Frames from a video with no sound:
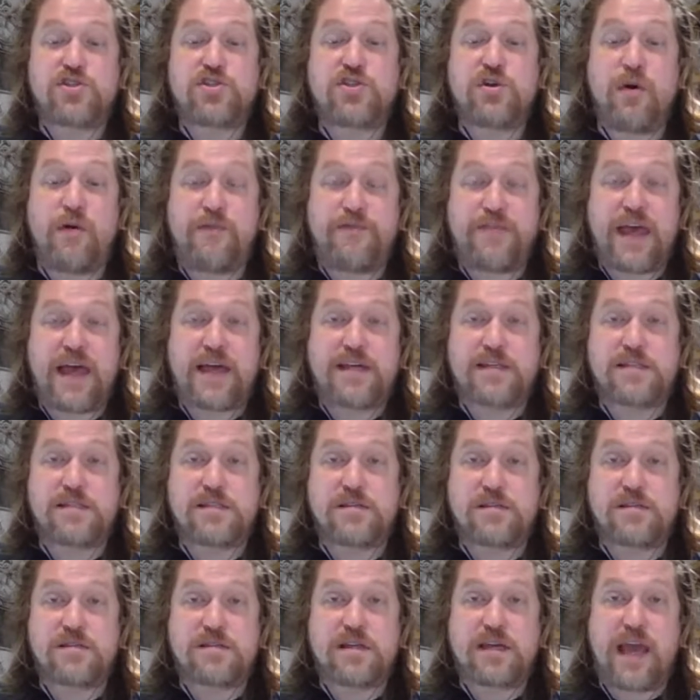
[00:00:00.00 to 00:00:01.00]
So if
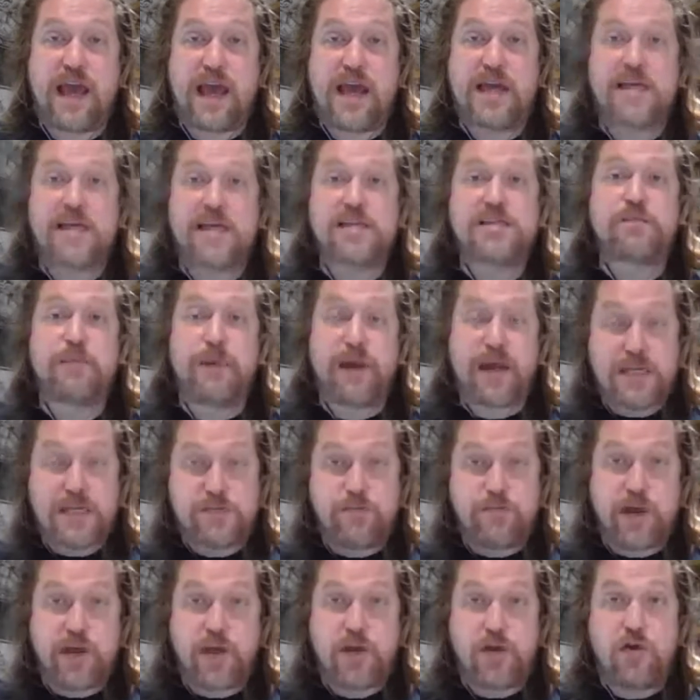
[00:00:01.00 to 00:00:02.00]
that's the case, please
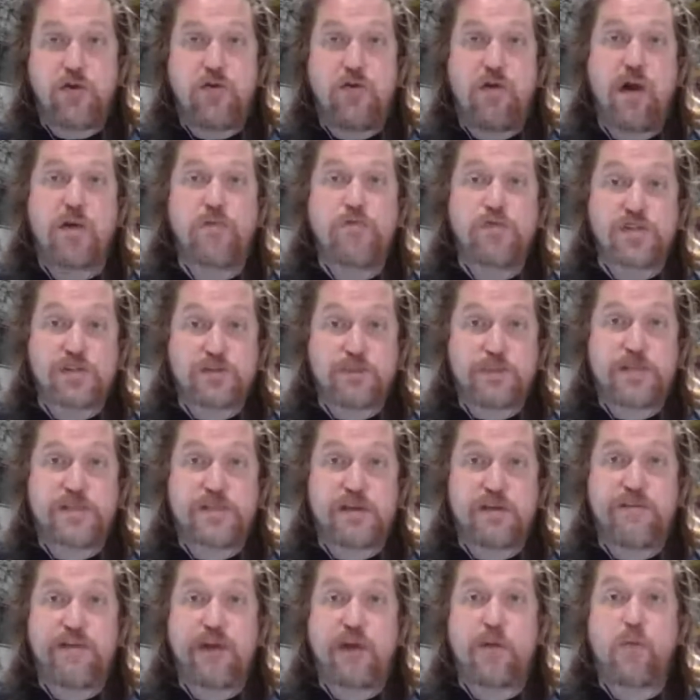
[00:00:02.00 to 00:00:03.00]
bring your own
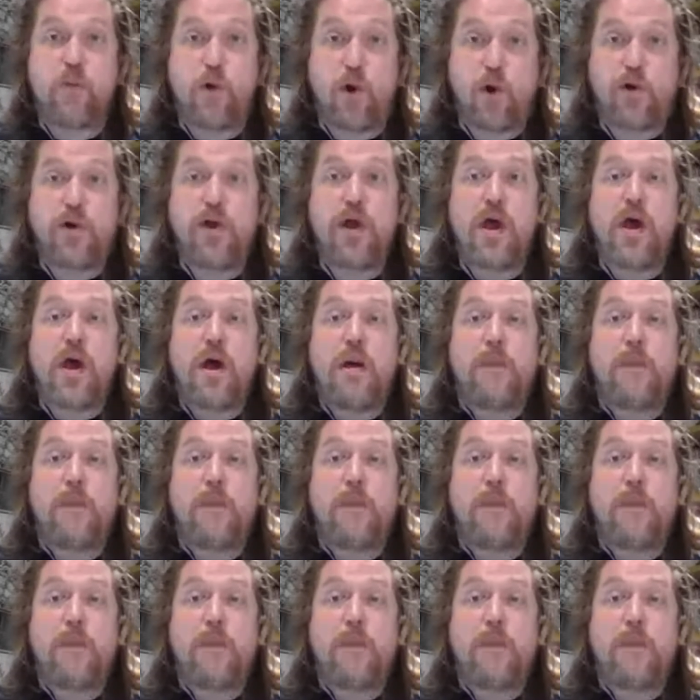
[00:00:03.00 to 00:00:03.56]
specific one.